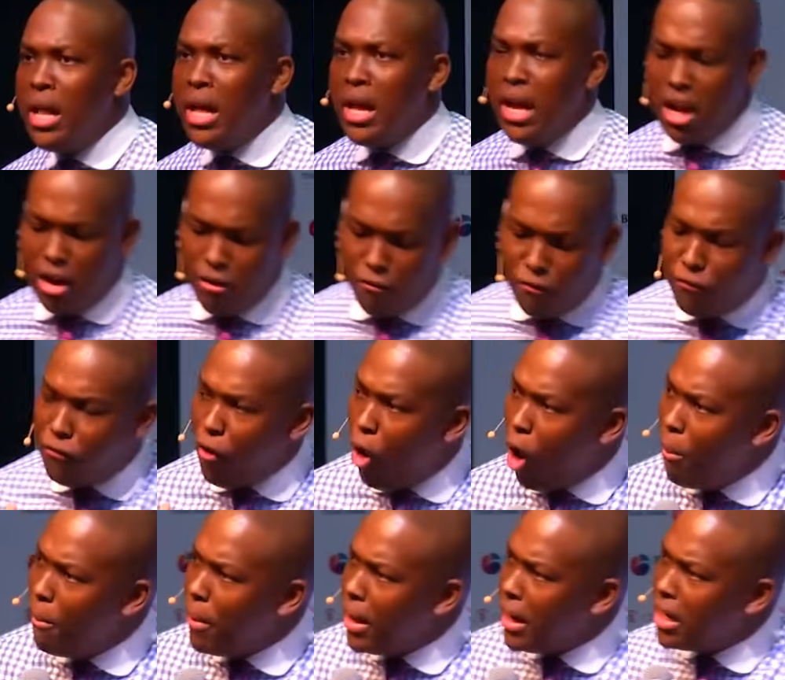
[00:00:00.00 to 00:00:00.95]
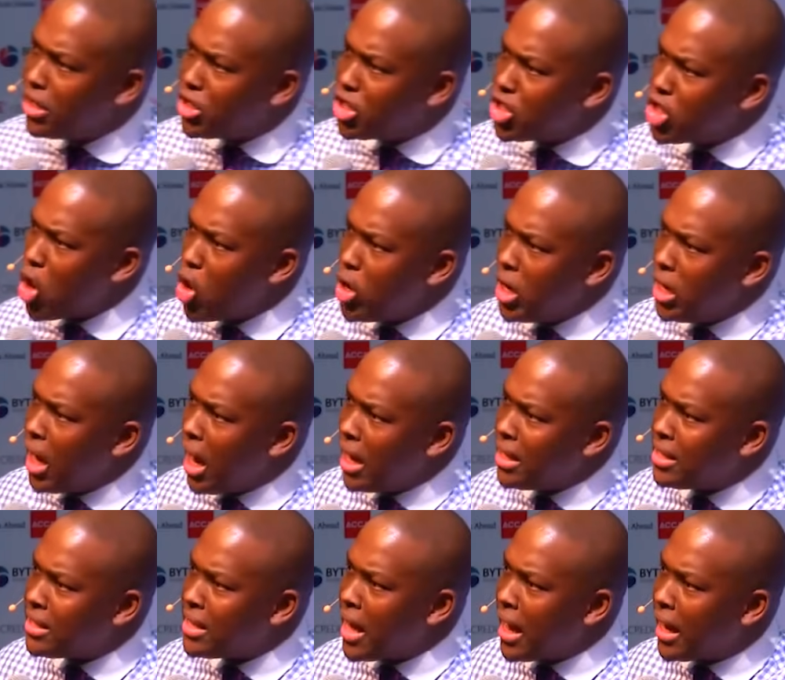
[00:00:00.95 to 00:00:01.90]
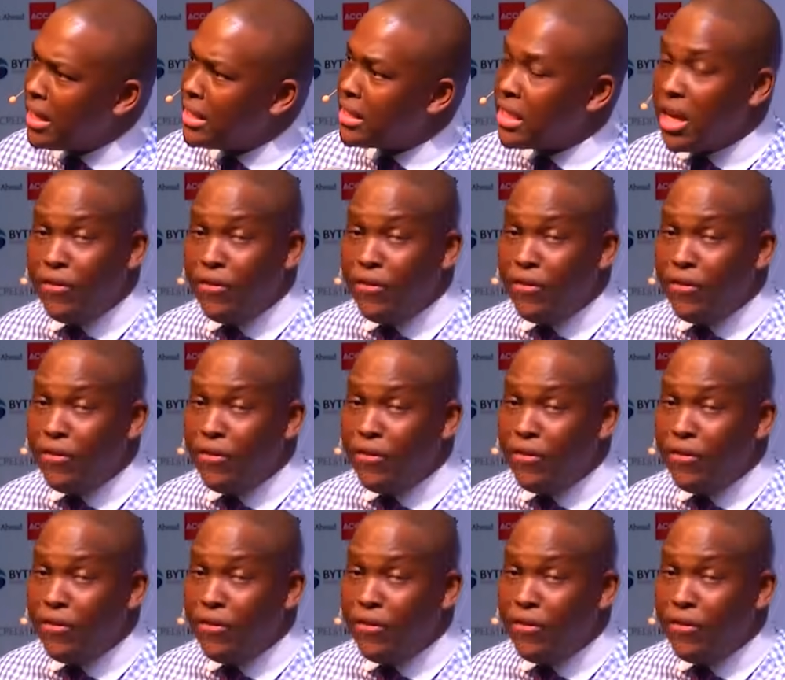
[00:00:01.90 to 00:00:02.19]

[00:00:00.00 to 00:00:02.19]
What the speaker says: in 4 minutes, 39 seconds.